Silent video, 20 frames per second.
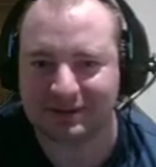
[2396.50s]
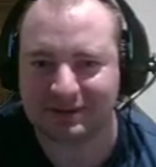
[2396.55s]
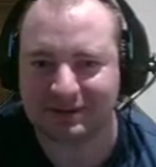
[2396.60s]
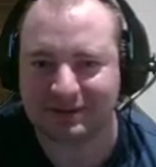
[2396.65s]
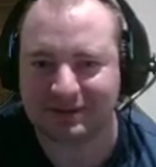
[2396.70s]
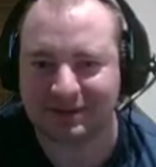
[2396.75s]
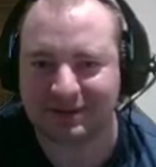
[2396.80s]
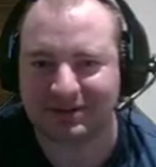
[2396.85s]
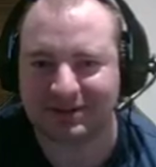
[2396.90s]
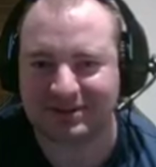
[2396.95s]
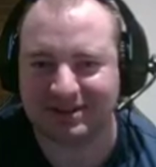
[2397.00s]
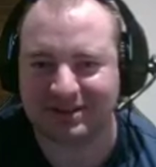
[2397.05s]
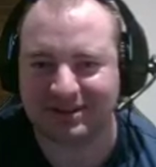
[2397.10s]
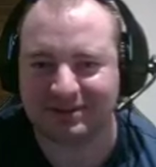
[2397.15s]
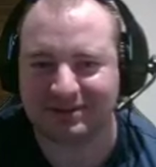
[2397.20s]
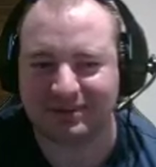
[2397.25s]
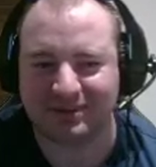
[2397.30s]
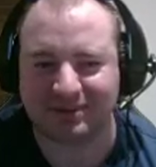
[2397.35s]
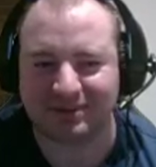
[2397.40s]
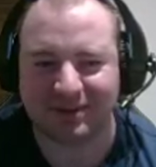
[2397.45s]
touch the
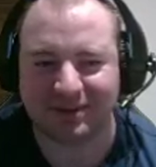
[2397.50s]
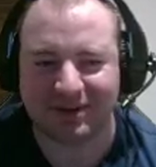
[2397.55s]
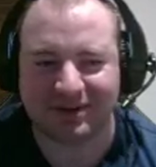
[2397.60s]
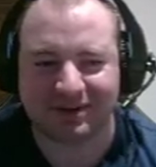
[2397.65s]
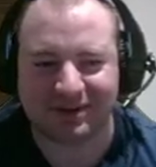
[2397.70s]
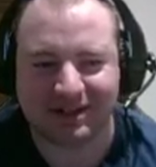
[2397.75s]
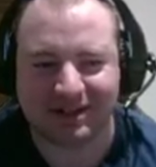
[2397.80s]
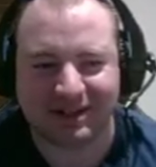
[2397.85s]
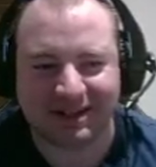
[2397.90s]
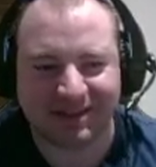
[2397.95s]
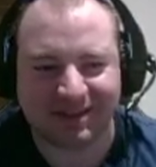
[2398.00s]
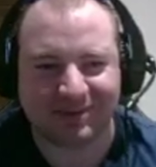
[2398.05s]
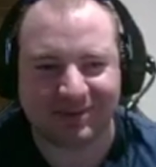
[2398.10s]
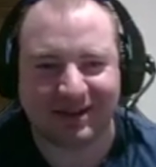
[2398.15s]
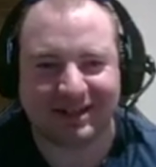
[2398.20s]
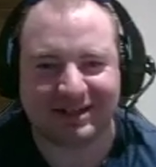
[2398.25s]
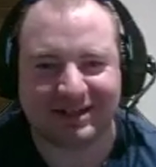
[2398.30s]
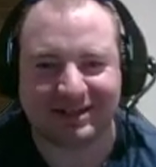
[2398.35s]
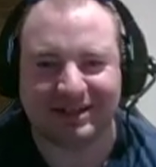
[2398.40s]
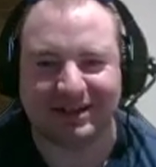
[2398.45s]
one button on the
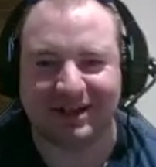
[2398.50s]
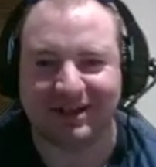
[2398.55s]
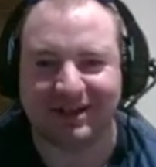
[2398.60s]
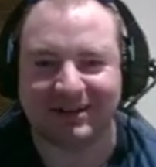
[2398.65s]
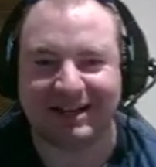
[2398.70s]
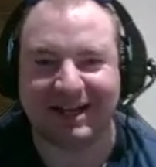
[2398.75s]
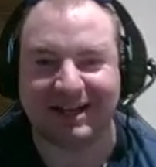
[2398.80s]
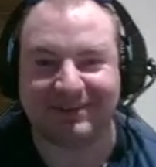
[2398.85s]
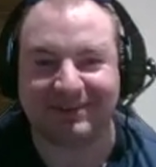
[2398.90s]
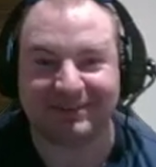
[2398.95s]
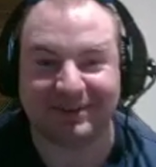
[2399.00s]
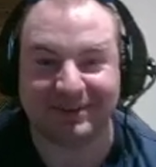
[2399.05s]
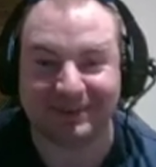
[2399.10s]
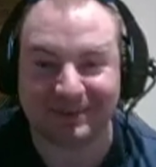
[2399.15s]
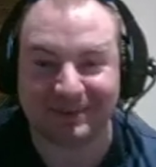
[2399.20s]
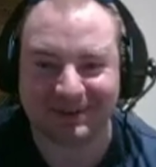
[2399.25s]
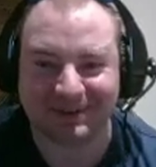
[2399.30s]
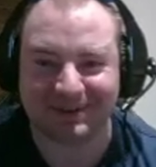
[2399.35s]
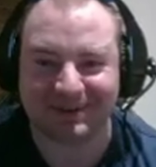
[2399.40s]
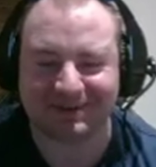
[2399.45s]
D-pad. Okay, we're all
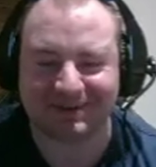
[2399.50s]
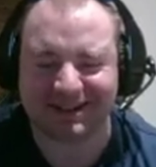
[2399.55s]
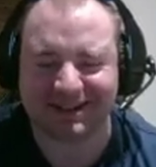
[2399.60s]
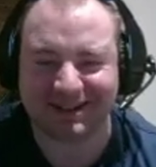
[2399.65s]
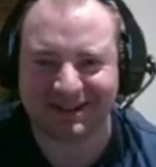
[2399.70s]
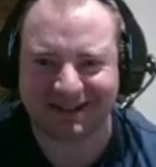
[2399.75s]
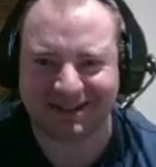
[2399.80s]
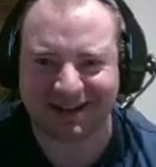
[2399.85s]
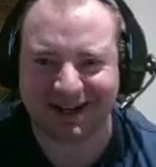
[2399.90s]
good. We didn't die